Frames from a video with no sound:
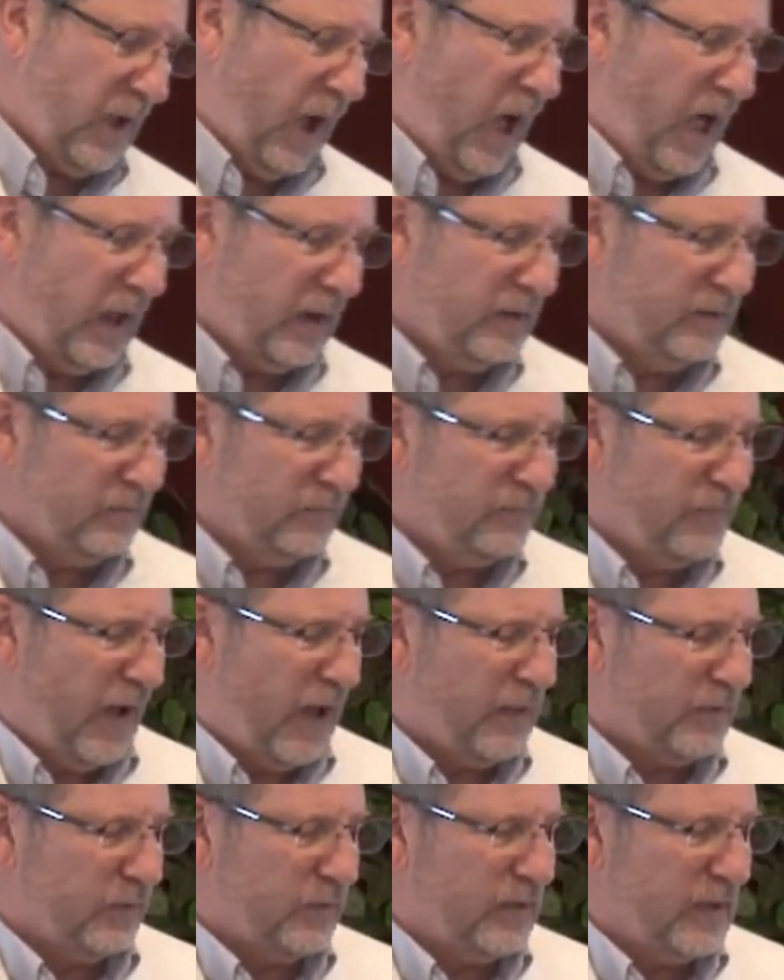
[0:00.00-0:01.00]
God the
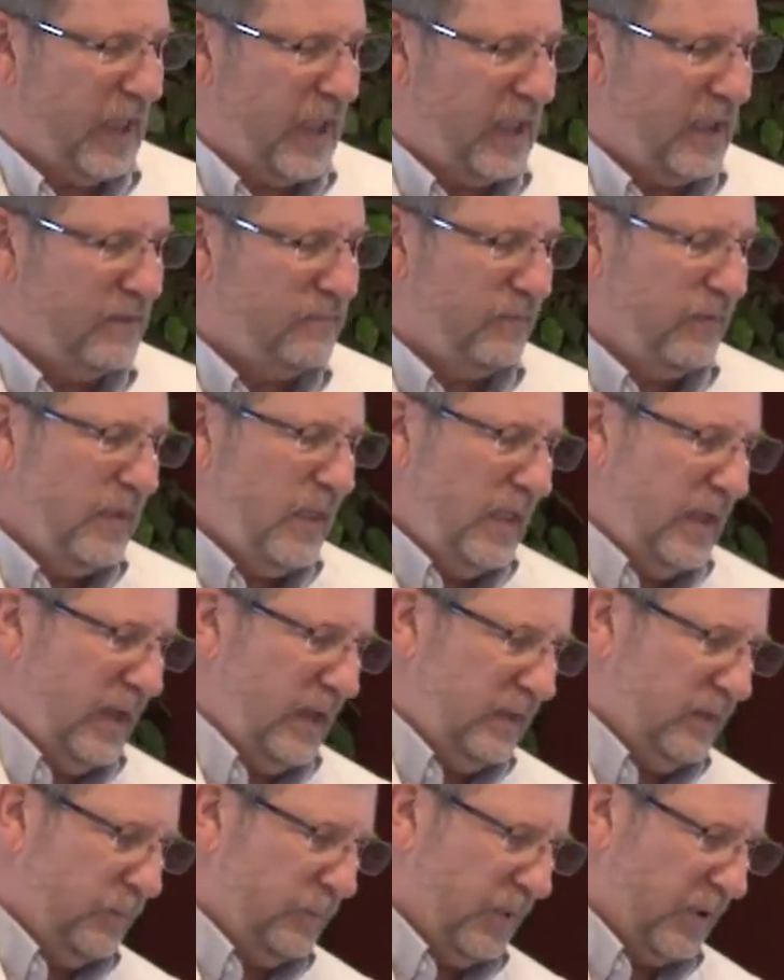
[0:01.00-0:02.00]
Father gave
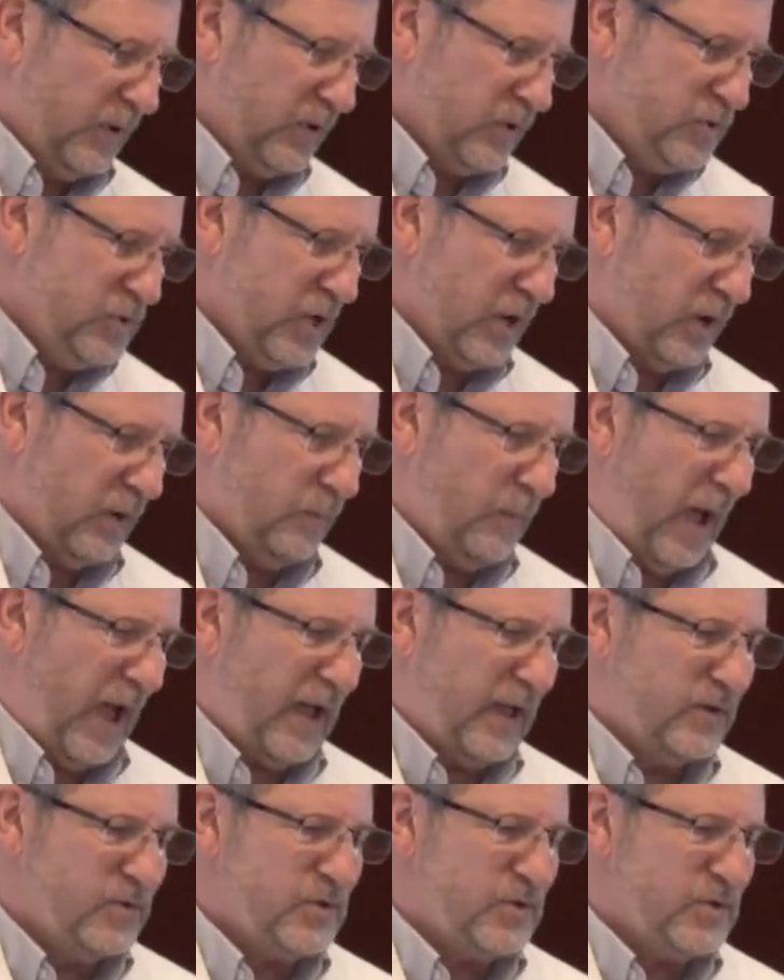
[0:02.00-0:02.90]
in the book of Jeremiah.